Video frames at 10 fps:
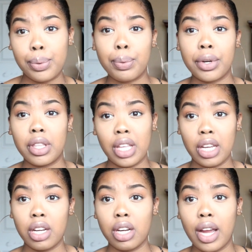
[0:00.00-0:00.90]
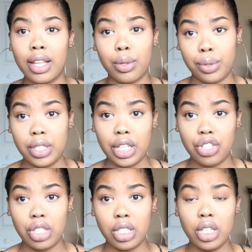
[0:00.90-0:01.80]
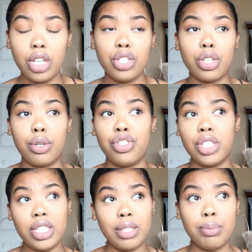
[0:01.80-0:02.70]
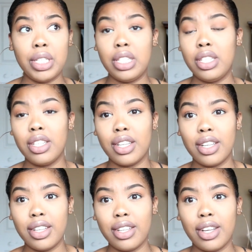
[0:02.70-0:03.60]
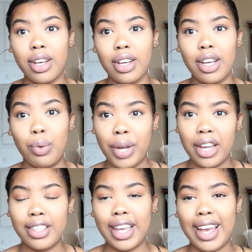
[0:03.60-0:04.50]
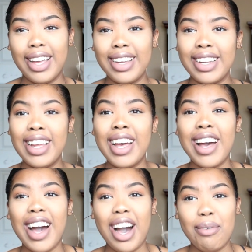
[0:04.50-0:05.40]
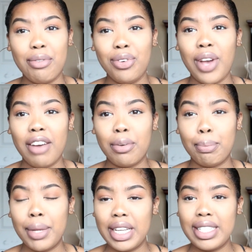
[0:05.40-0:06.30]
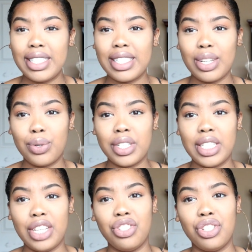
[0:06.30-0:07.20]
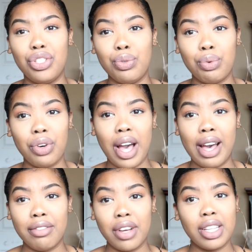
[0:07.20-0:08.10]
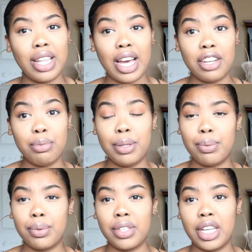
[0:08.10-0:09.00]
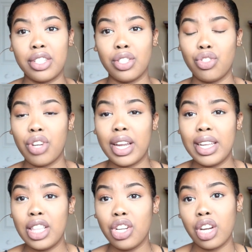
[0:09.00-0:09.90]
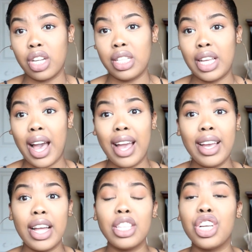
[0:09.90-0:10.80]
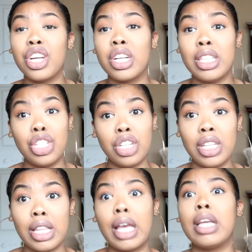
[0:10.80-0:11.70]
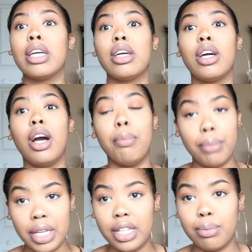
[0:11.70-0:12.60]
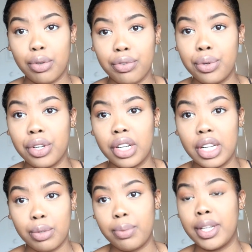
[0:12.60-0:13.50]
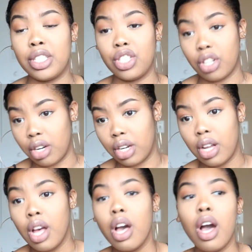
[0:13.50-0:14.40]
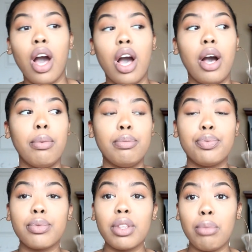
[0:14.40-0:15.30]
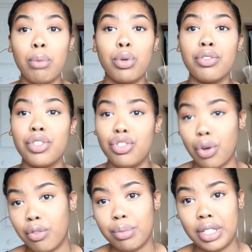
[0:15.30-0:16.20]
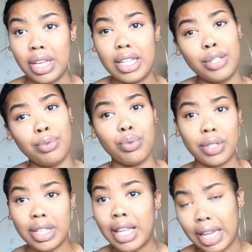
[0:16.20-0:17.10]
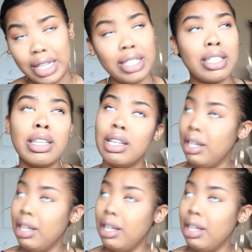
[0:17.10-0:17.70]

who were there at the orientation. So just be aware that if you have a mixed orientation, you will have a lot of people there. So try to get there early. I got there literally like a minute before it was about to start. My boyfriend drove me and he was running late.